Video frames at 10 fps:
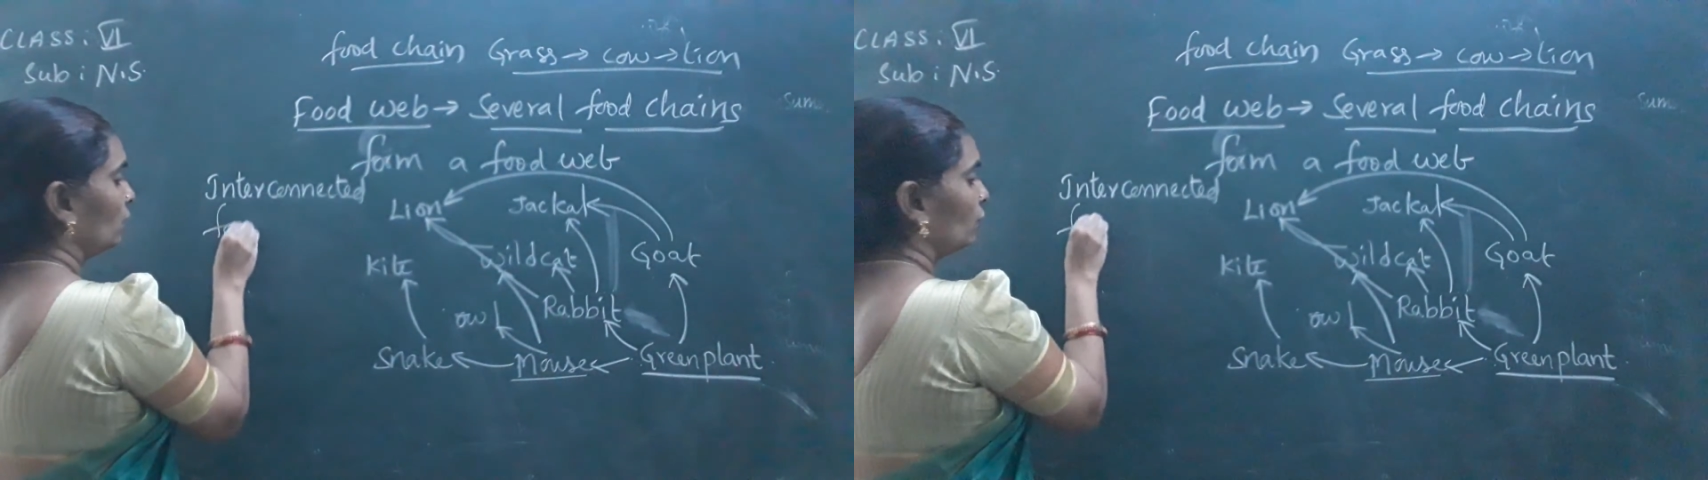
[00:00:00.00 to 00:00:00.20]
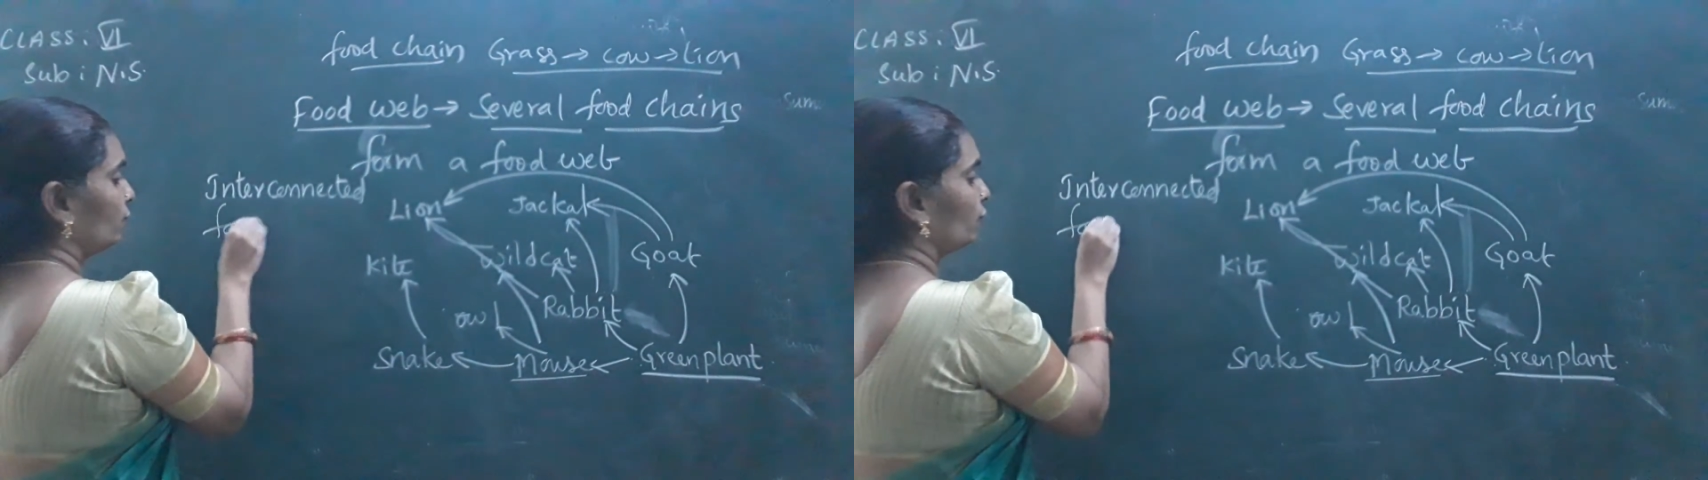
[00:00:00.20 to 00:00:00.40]

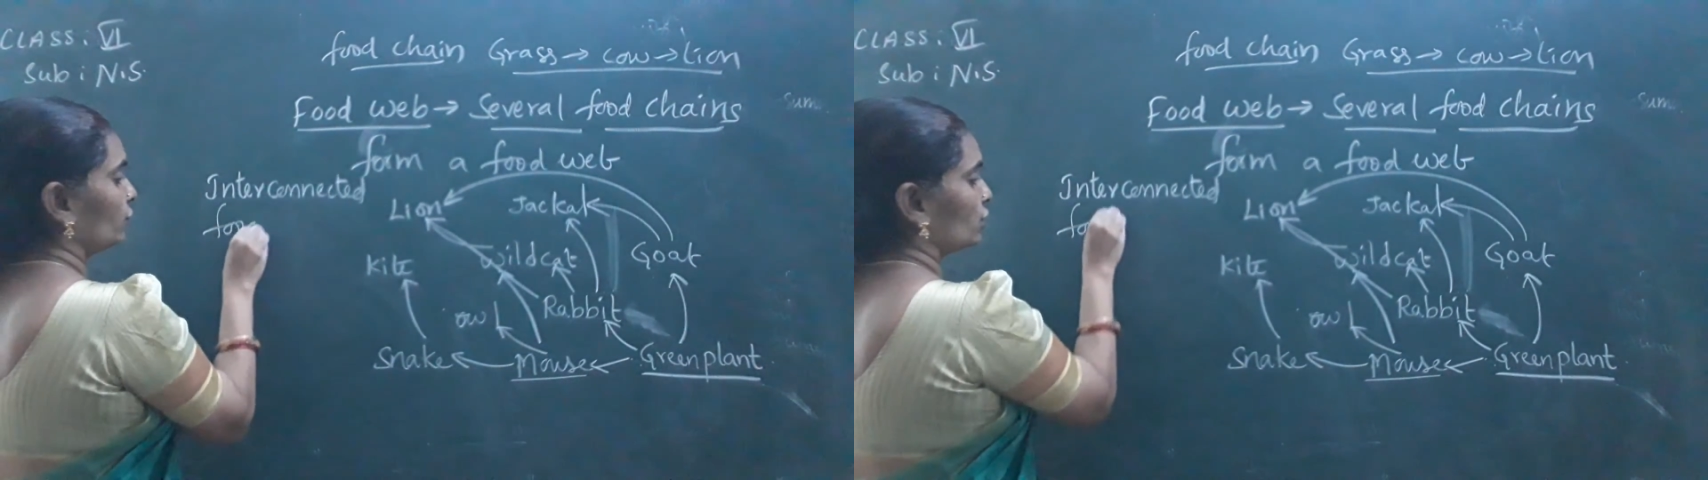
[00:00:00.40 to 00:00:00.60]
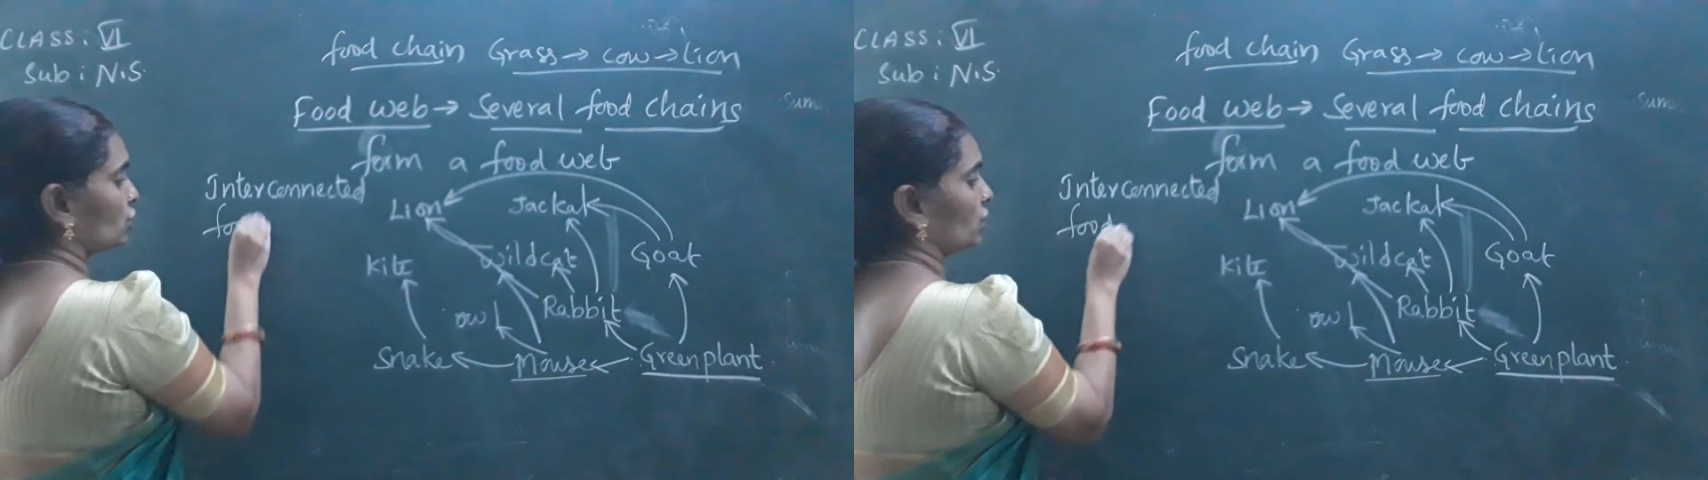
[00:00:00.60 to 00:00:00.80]

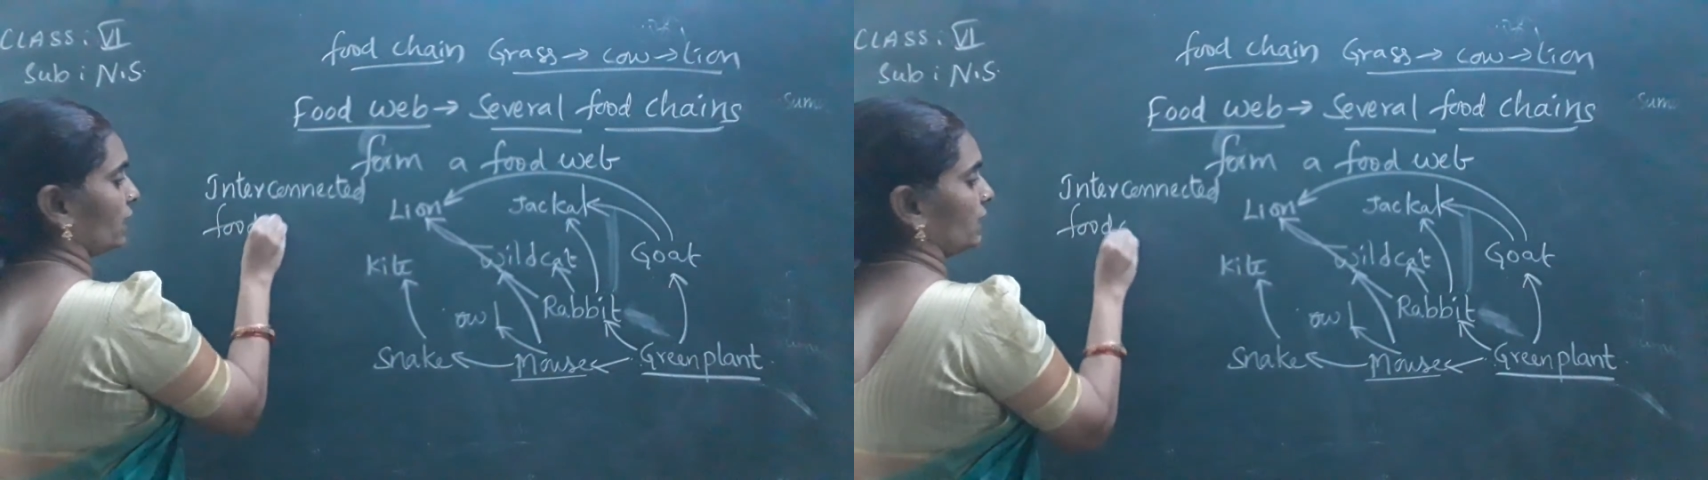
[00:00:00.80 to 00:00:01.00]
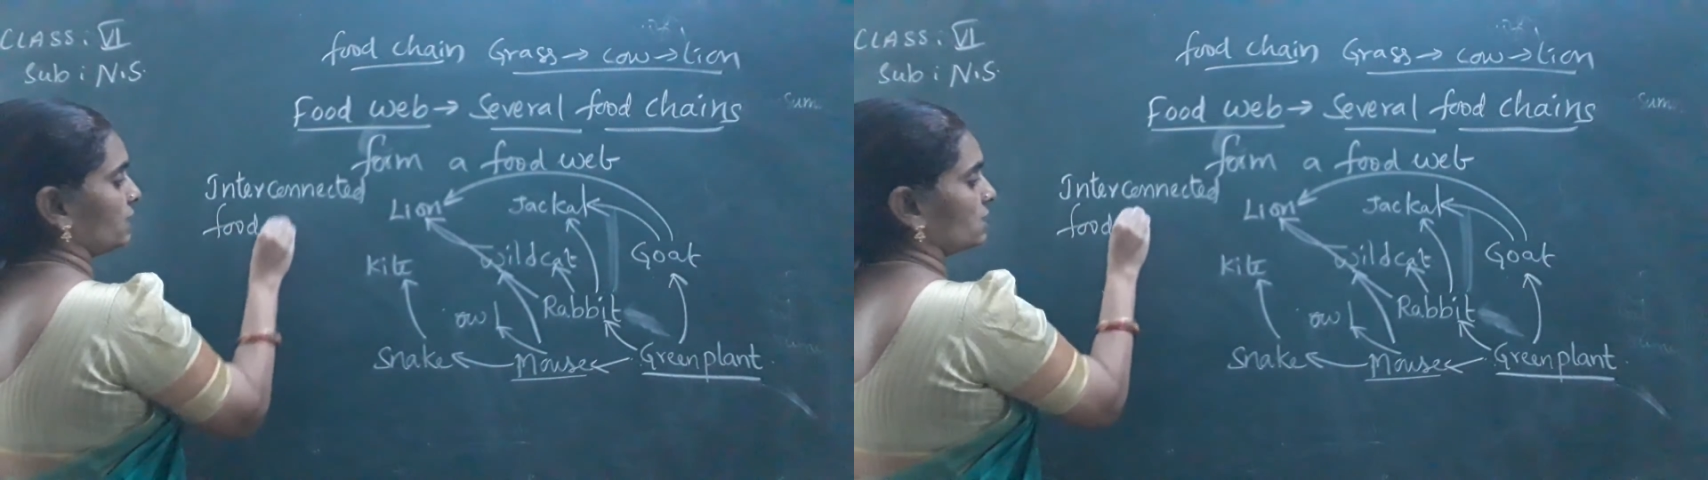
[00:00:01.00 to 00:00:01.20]
food
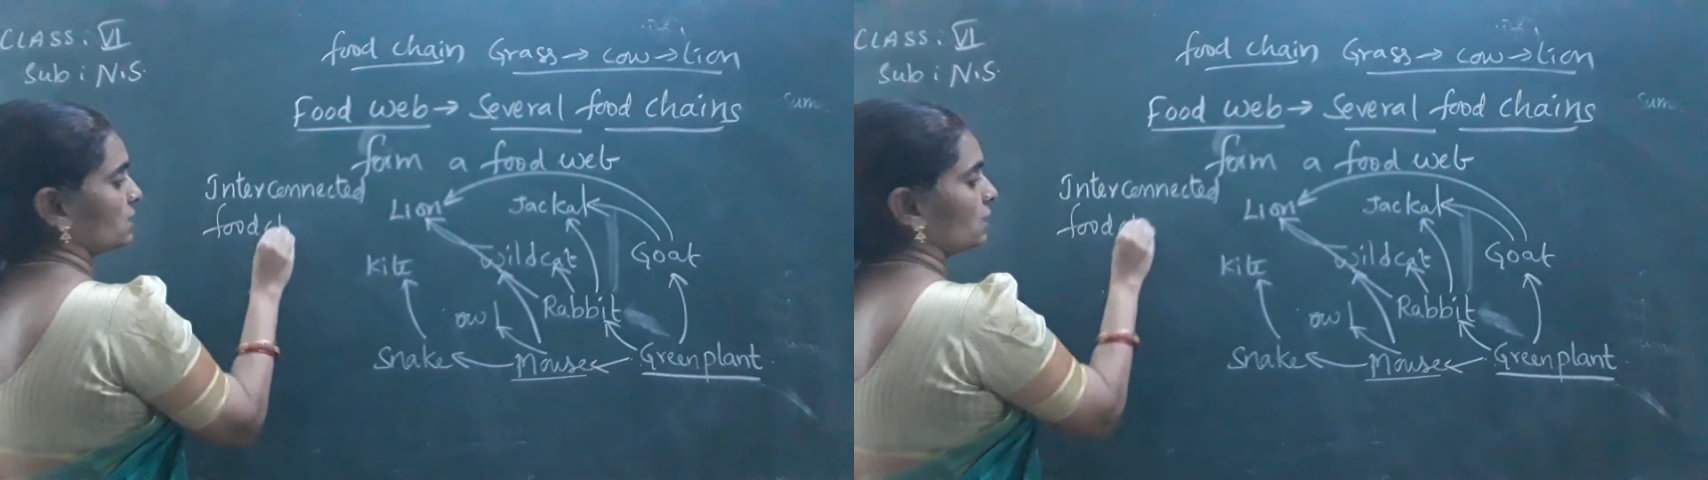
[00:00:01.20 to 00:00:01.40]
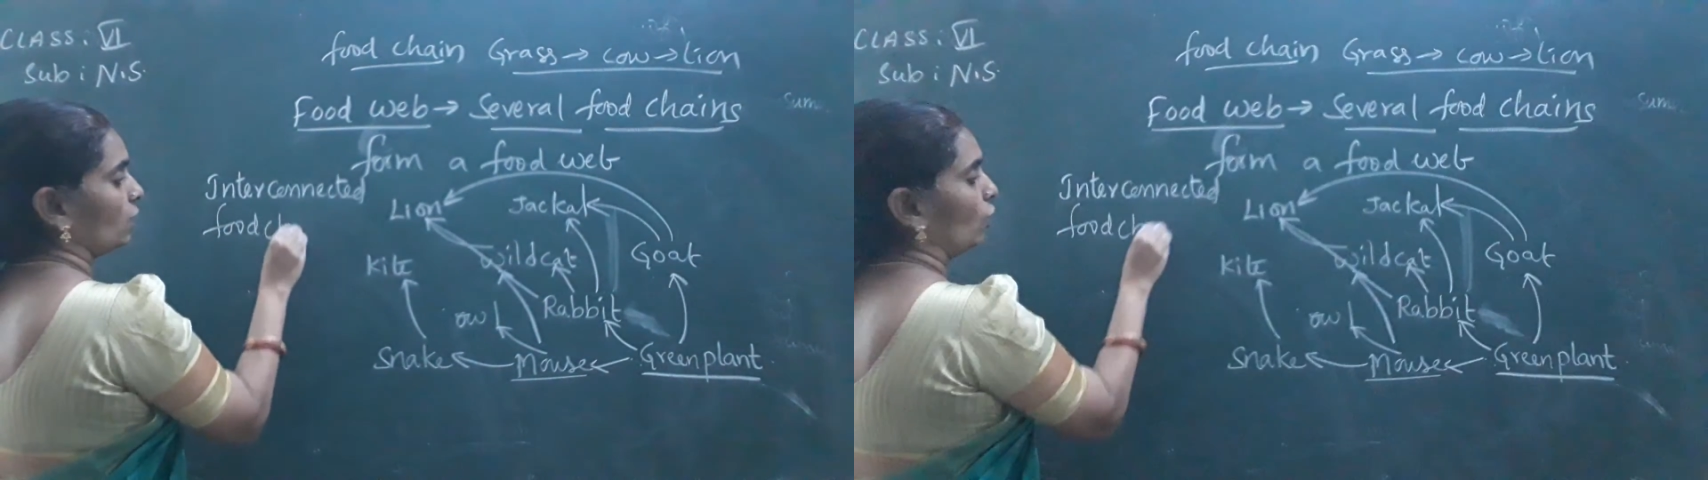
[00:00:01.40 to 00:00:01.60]
chains